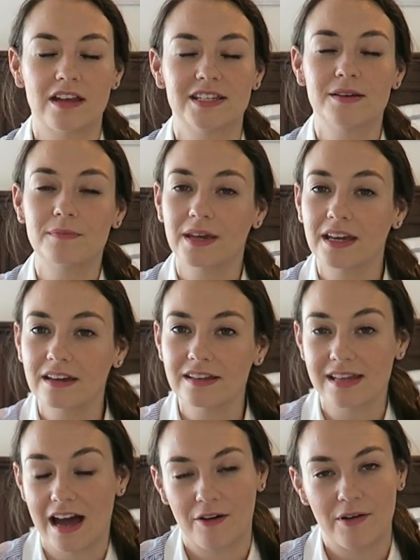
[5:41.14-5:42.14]
to me
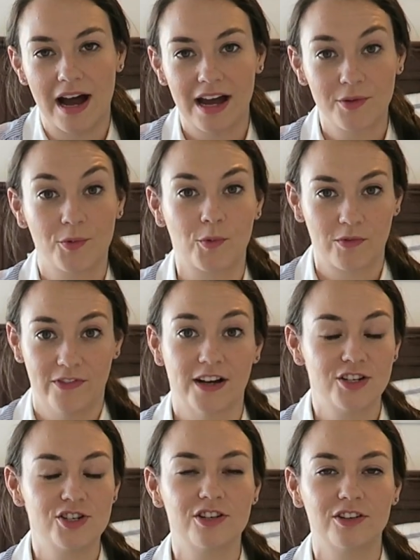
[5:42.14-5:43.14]
is how I
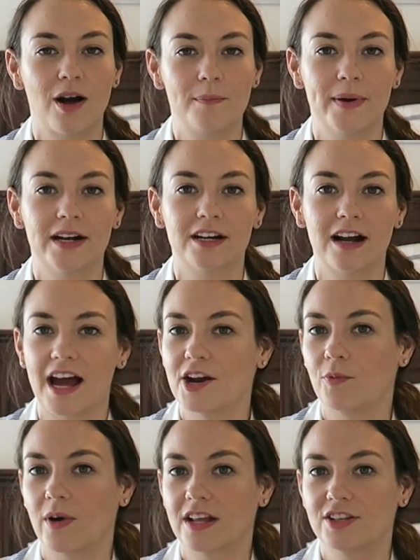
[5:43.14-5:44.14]
function a lot better. I
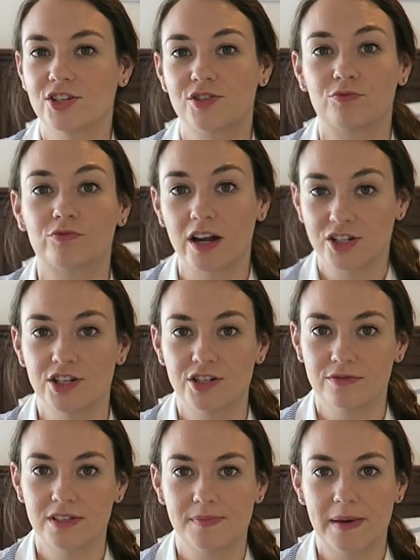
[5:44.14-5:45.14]
don't want to just rush
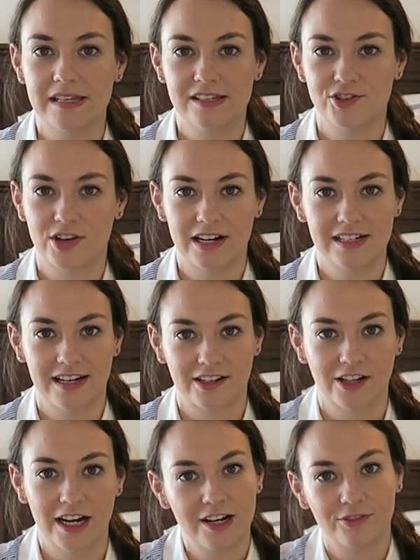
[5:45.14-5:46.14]
into a space and try to
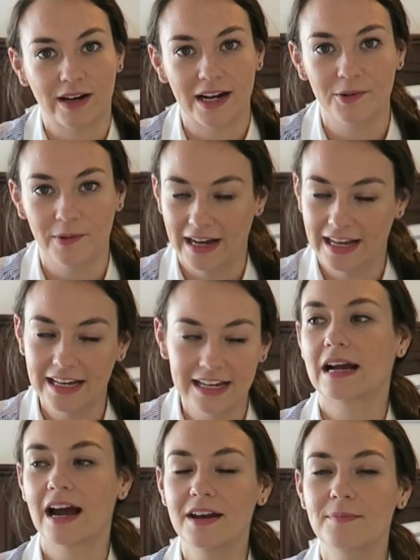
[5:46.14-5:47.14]
decorate it right away.
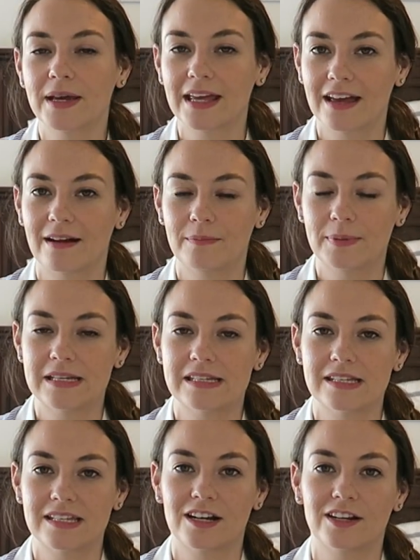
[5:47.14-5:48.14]
I'm kind of picking up
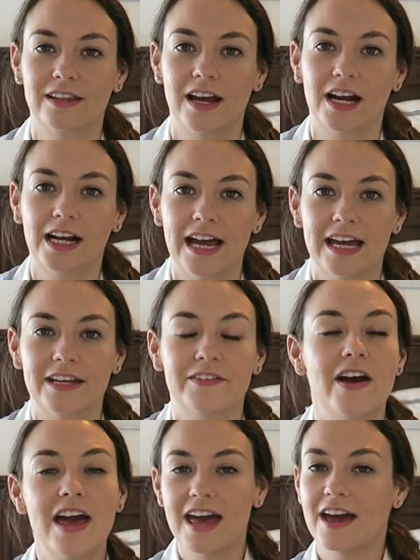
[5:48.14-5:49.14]
pieces here and there, and
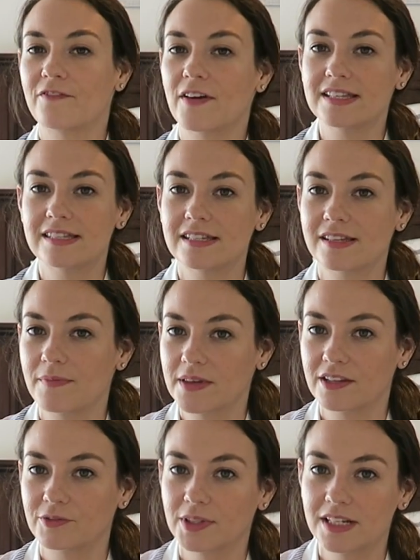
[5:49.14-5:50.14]
if I see
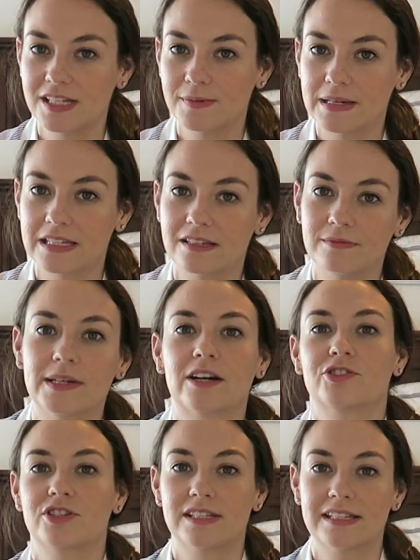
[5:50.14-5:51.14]
something that really speaks to me,
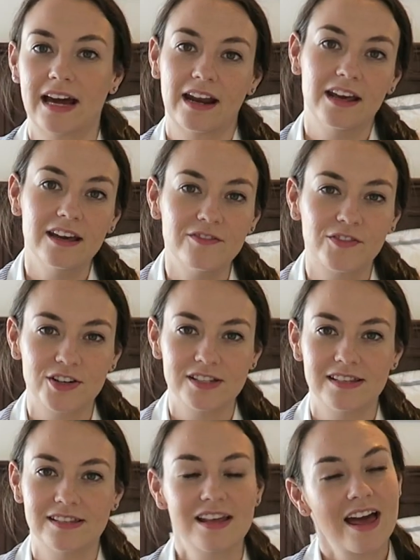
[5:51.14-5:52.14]
I'll just get it
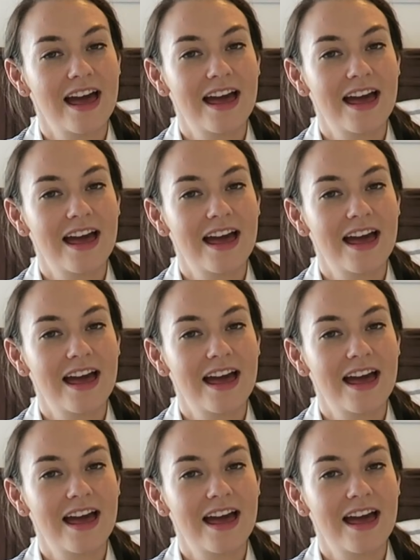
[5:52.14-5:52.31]
versus